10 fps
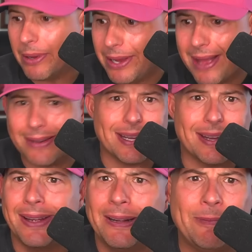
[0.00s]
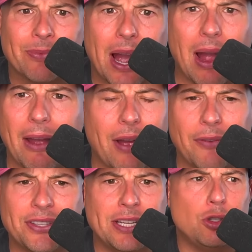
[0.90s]
Yeah, it's like, I've
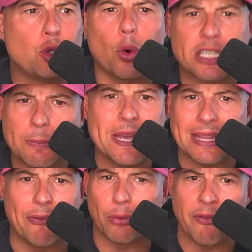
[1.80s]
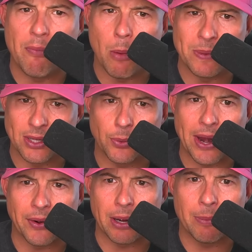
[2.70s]
seen Jordan Spieth have rough moments at the
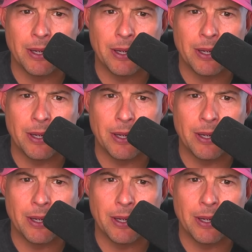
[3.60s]
Ryder Cup.